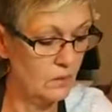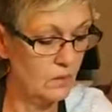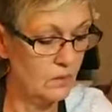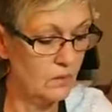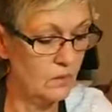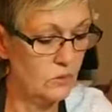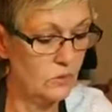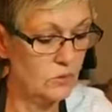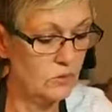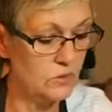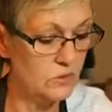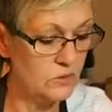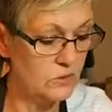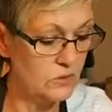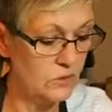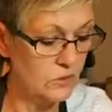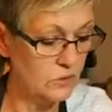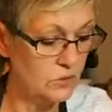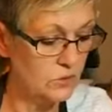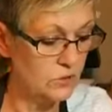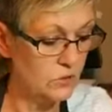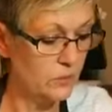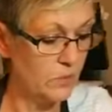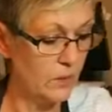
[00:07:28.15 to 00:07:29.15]
There's such
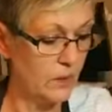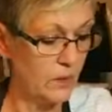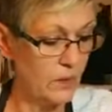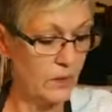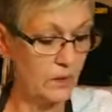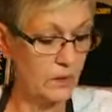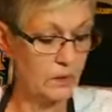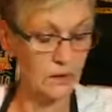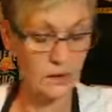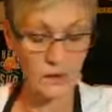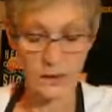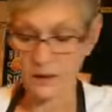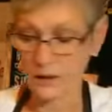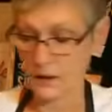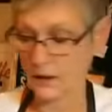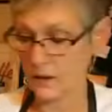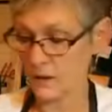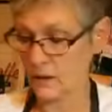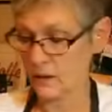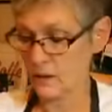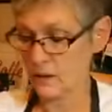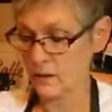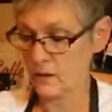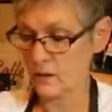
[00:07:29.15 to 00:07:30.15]
a bad lag
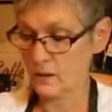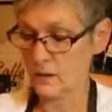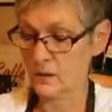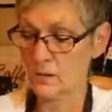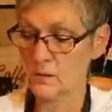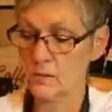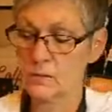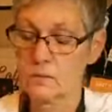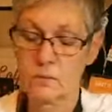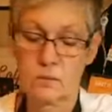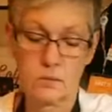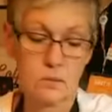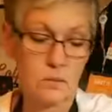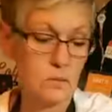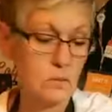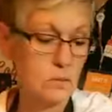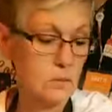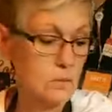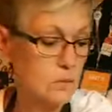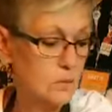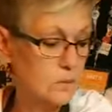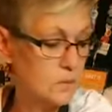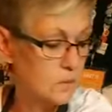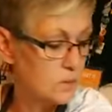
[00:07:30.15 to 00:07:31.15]
here.
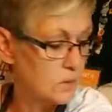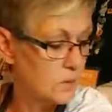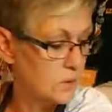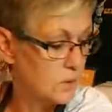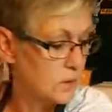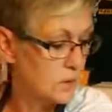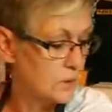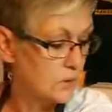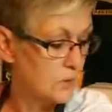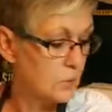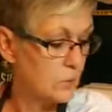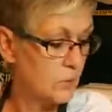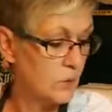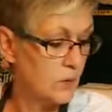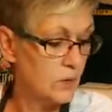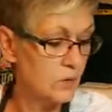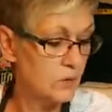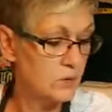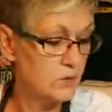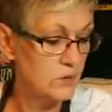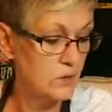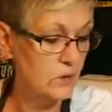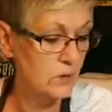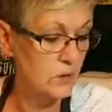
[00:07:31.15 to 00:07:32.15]
I'll give it a minute
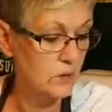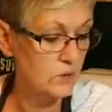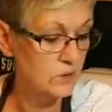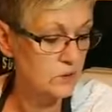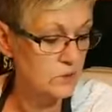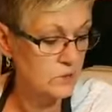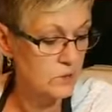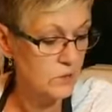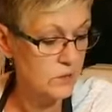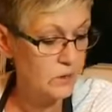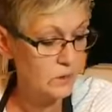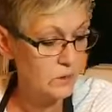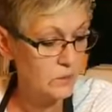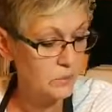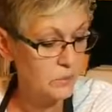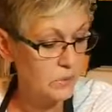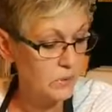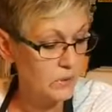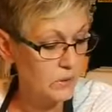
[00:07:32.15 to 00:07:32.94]
to catch up.